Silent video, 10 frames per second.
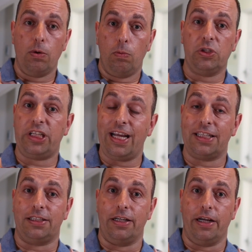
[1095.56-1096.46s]
Was it
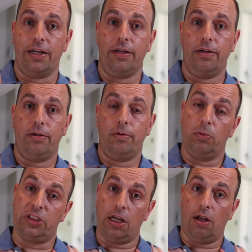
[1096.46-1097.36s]
yesterday?
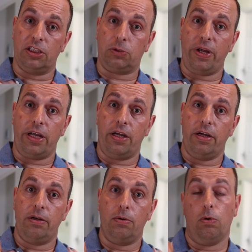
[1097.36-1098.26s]
Was it last week?
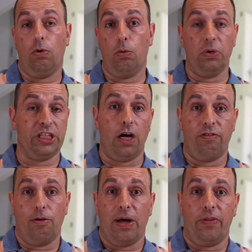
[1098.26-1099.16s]
Or was it
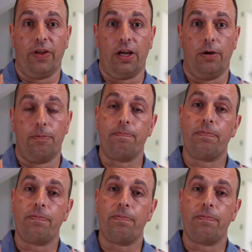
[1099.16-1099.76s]
over a month ago?